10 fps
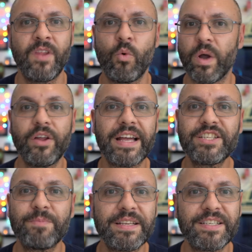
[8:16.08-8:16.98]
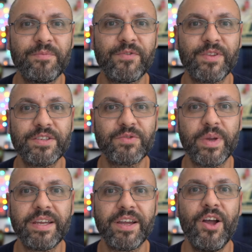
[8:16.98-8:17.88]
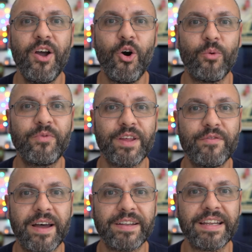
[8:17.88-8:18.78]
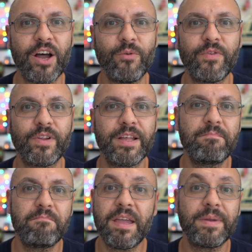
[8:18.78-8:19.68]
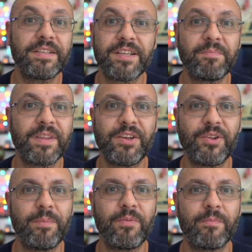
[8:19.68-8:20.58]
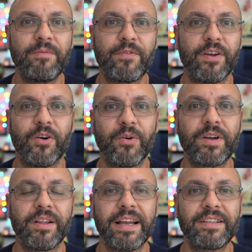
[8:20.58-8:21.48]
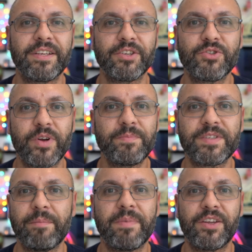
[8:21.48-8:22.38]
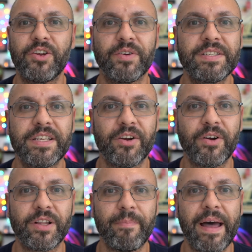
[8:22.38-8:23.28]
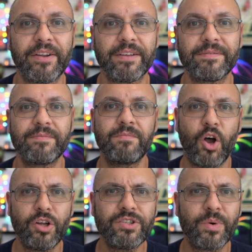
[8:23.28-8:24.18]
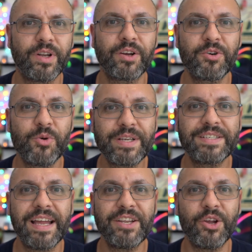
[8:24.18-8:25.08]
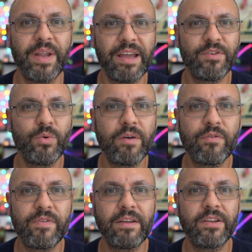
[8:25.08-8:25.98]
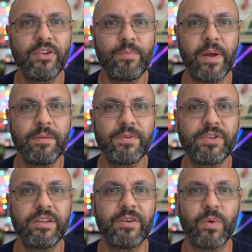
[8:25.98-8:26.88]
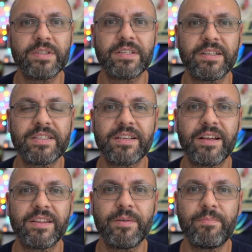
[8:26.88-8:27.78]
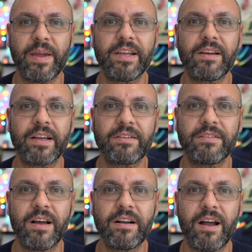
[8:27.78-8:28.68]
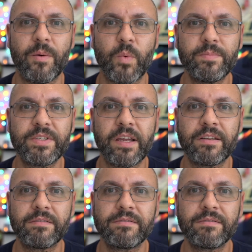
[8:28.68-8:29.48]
Well, that's my tip for this week. Hopefully you found it helpful, and maybe it's something you'll implement for your own collecting trips. I'd be curious to hear all about it. Also, on a quick side note, have you ever found a new penny machine that wasn't listed on the pennycollector.com website?